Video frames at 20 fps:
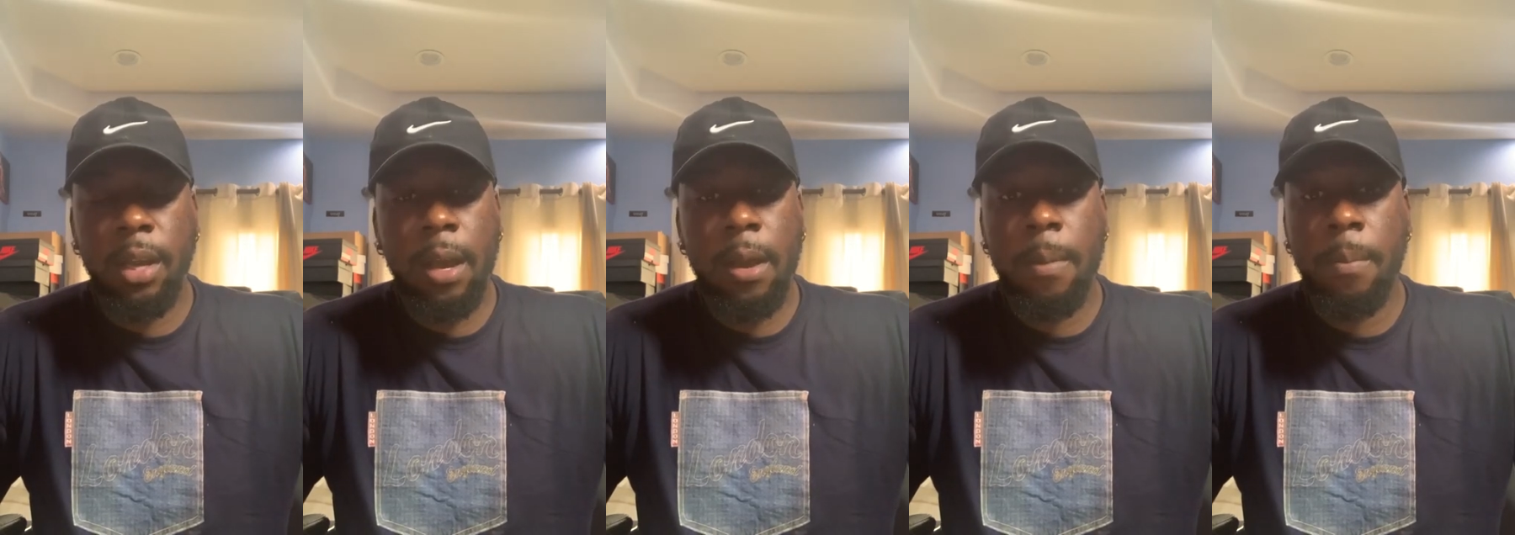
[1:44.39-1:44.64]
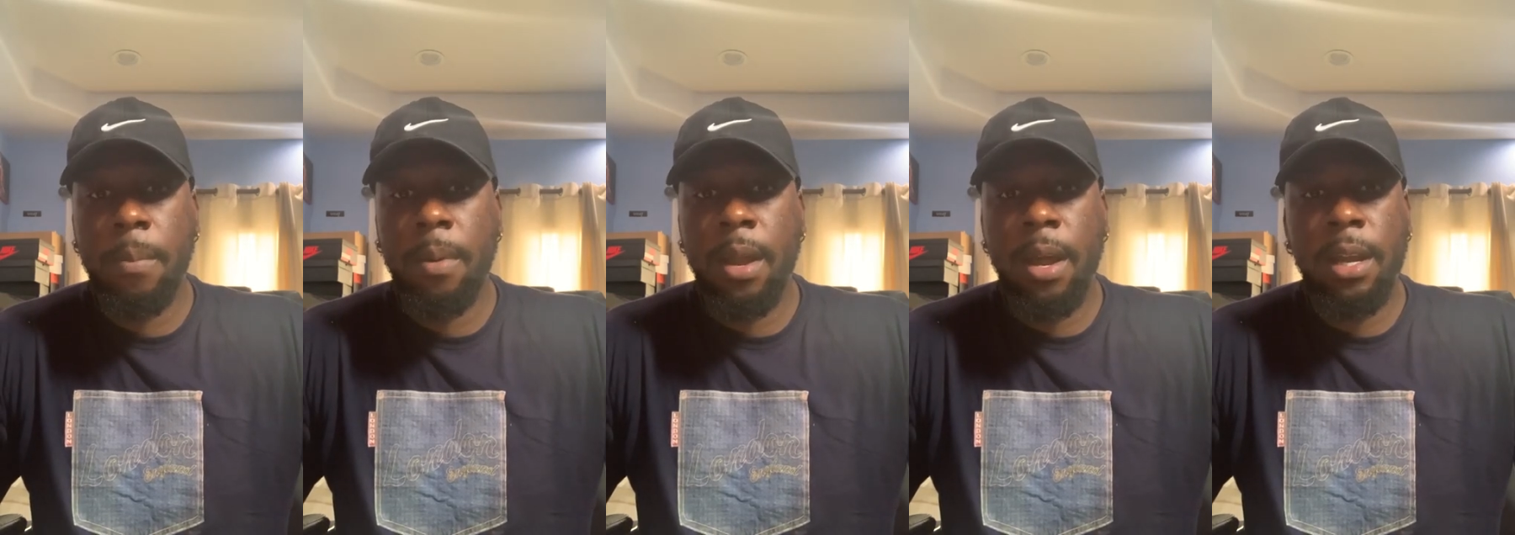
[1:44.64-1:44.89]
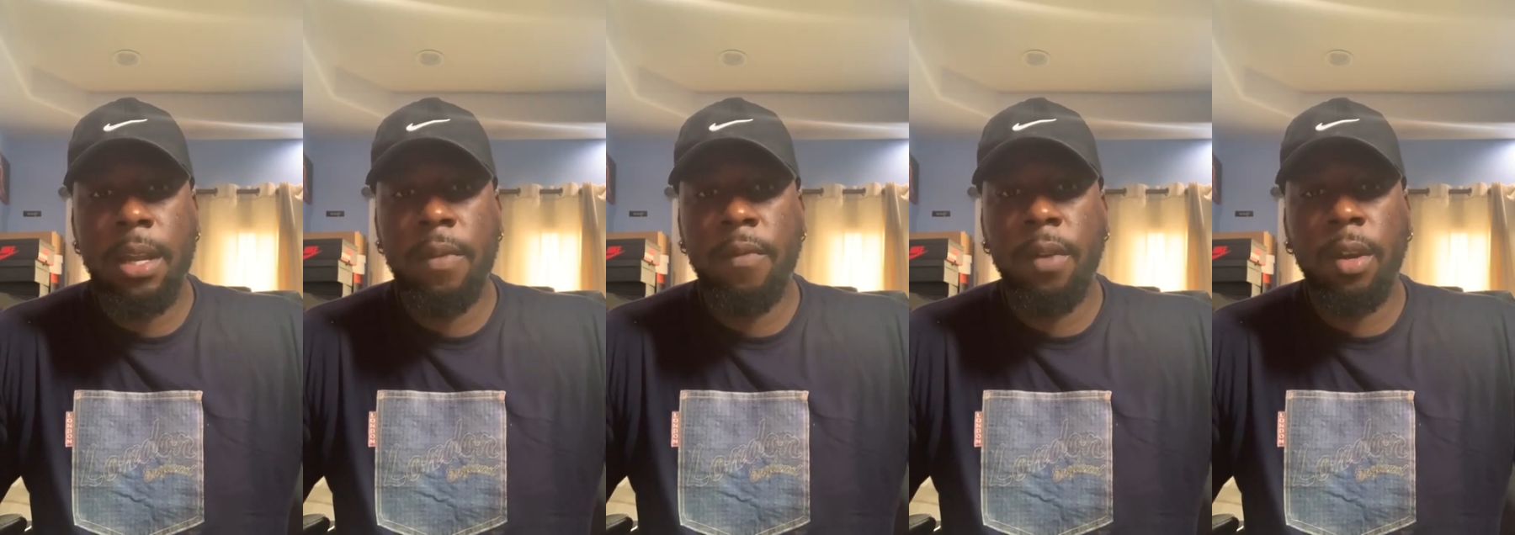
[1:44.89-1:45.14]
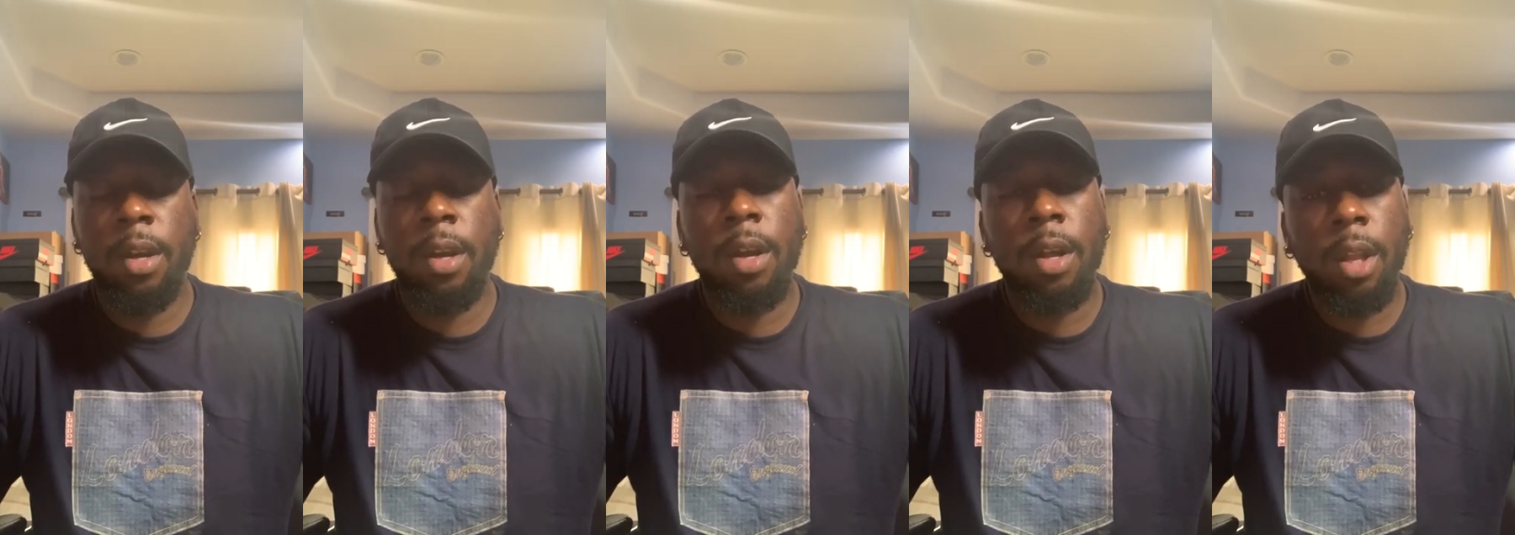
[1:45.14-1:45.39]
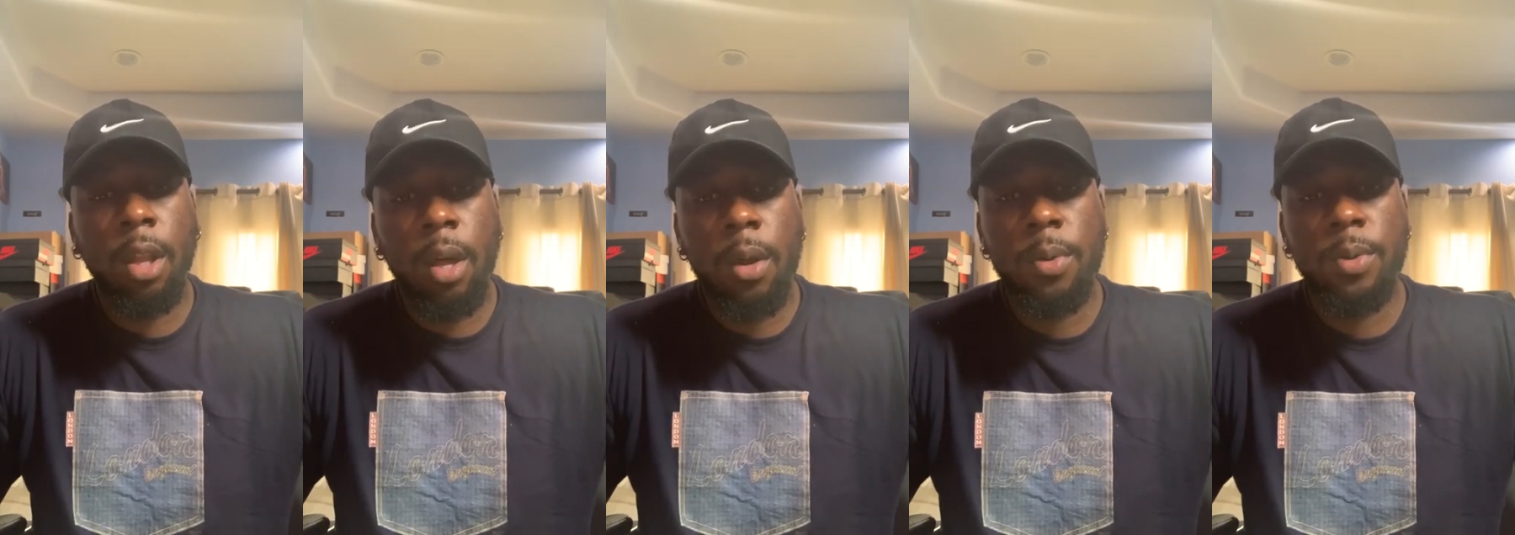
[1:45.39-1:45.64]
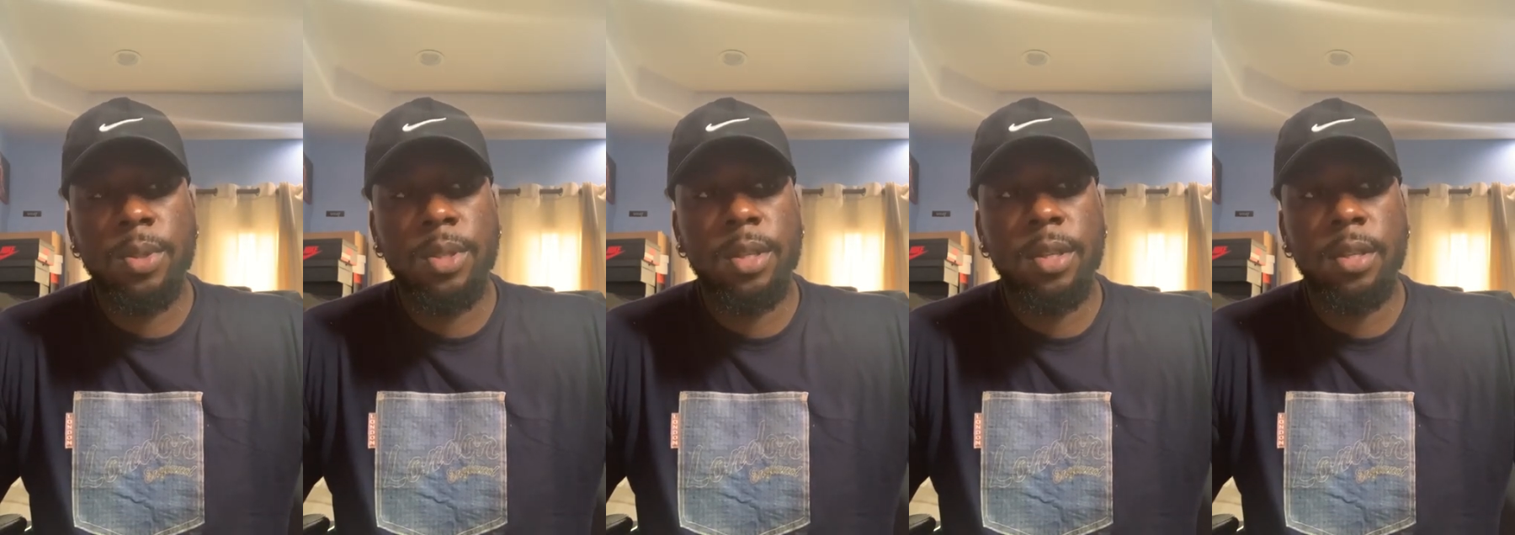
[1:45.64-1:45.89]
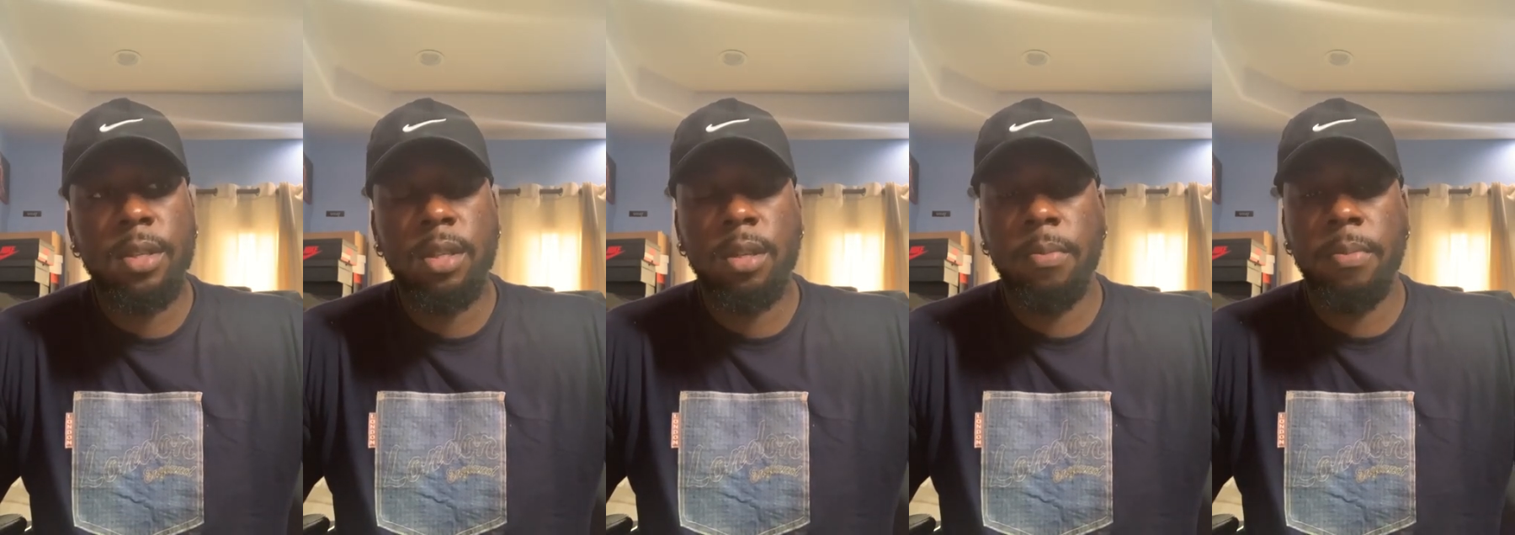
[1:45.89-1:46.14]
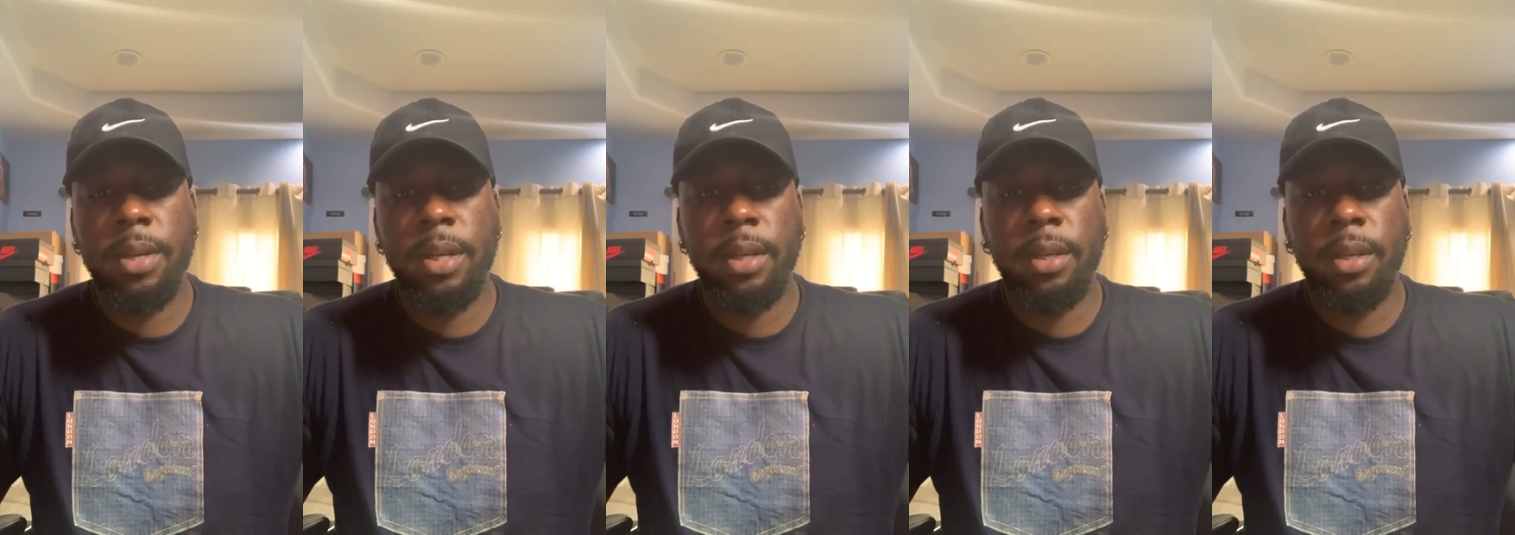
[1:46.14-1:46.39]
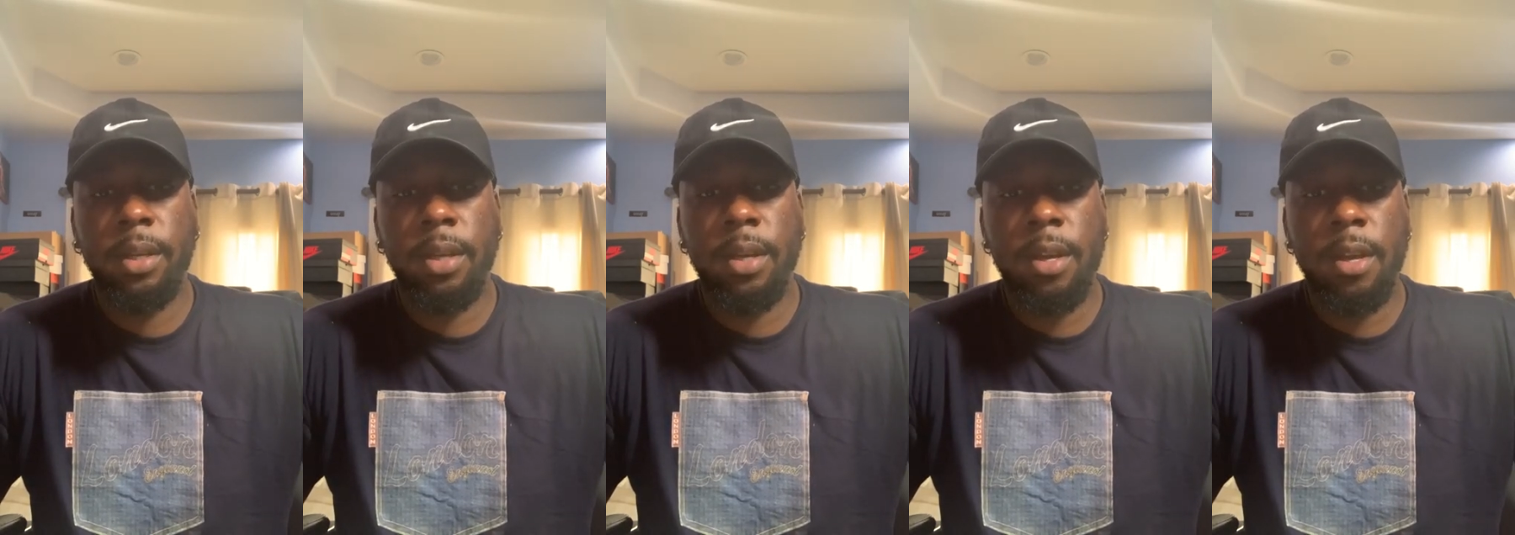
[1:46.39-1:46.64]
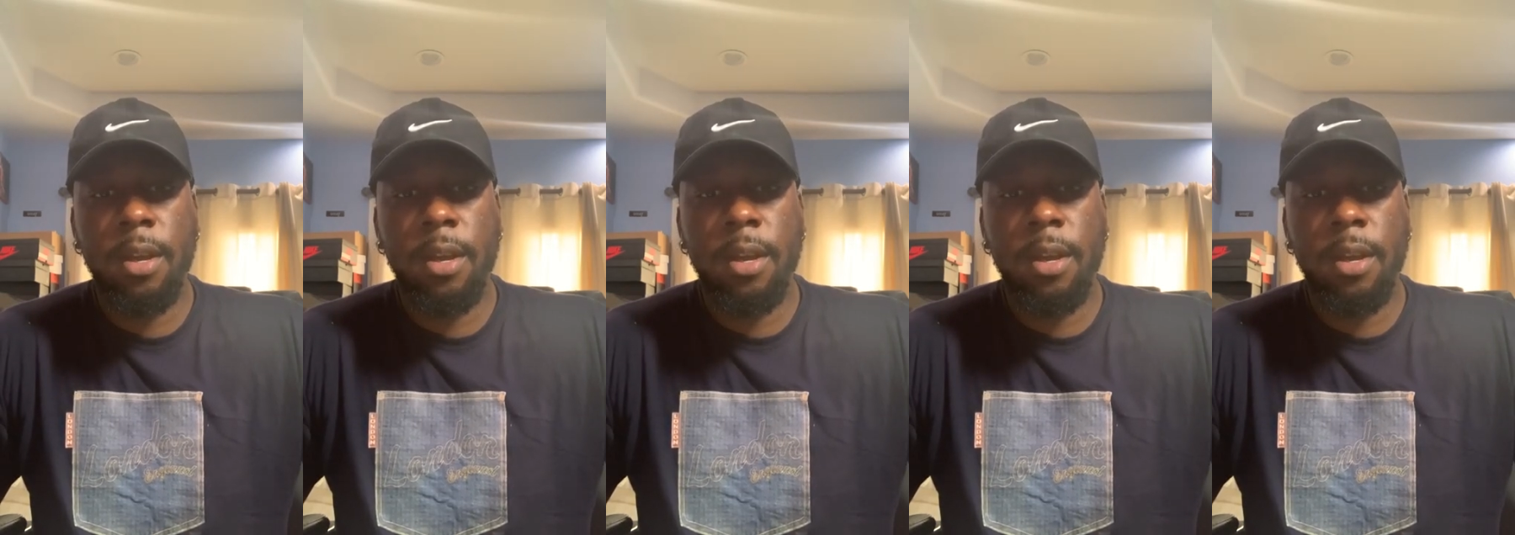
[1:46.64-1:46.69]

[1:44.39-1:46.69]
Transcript: I'm not even close to being